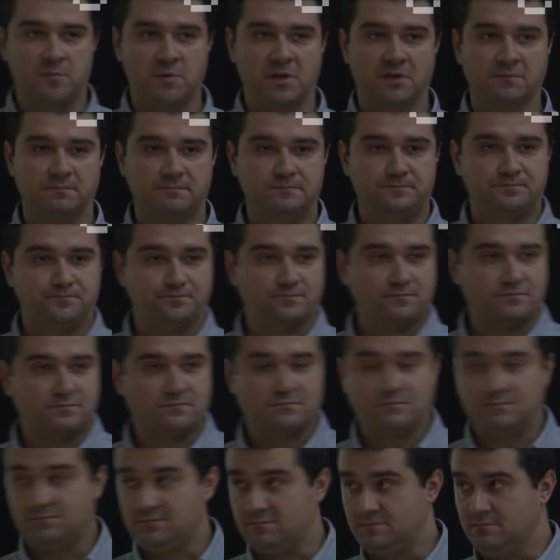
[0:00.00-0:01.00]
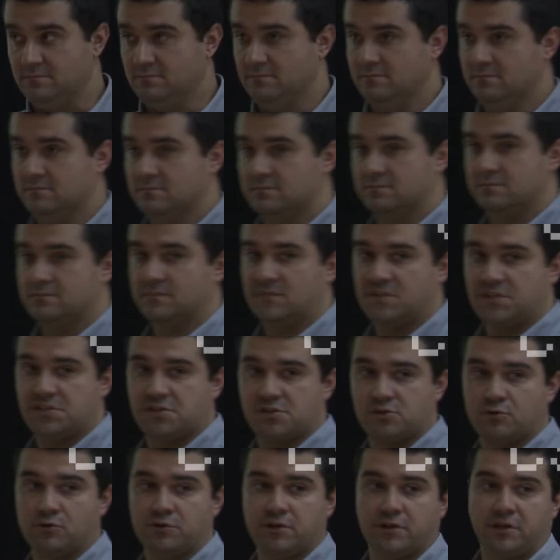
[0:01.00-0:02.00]
mean, this
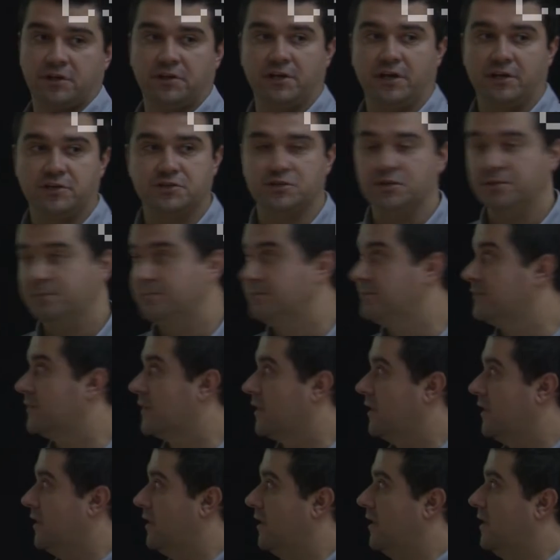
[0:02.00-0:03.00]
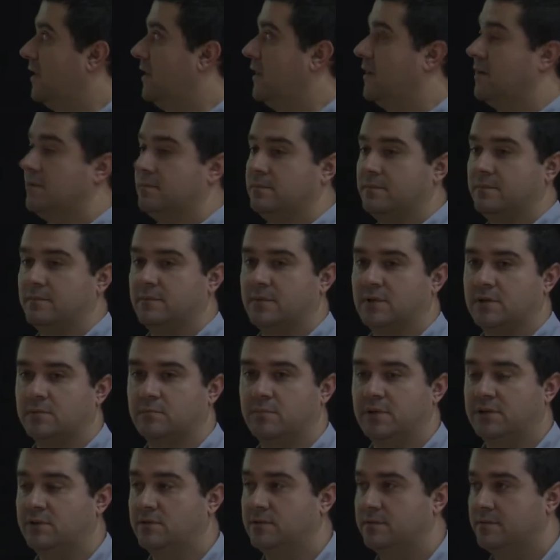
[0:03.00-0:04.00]
is good architecture.
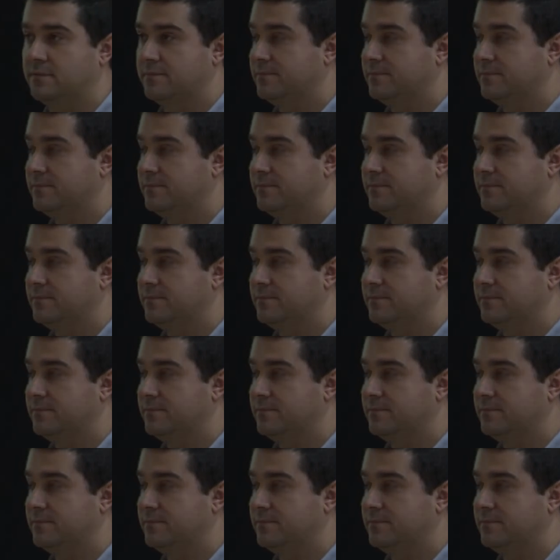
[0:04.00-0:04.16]
But